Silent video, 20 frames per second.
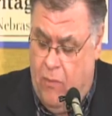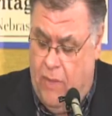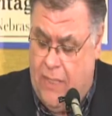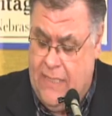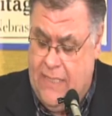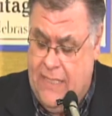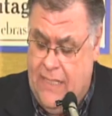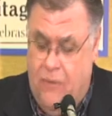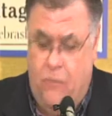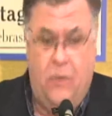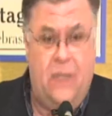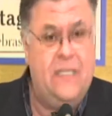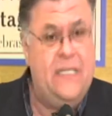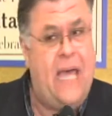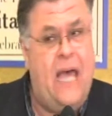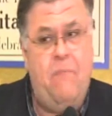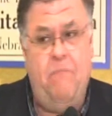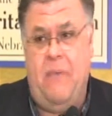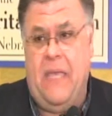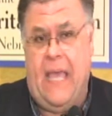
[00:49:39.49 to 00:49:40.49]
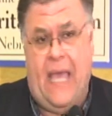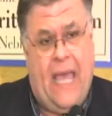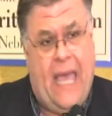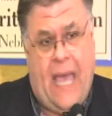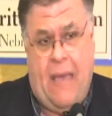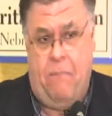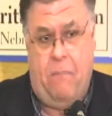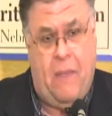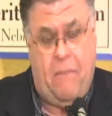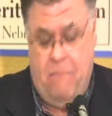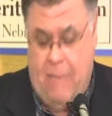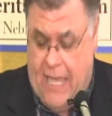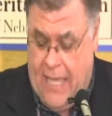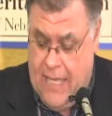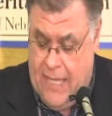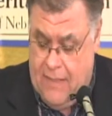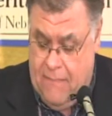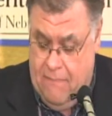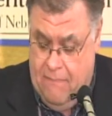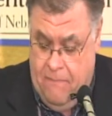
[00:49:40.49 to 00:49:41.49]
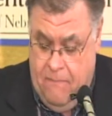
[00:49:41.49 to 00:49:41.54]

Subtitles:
why, dear ones, I'd be a happy man."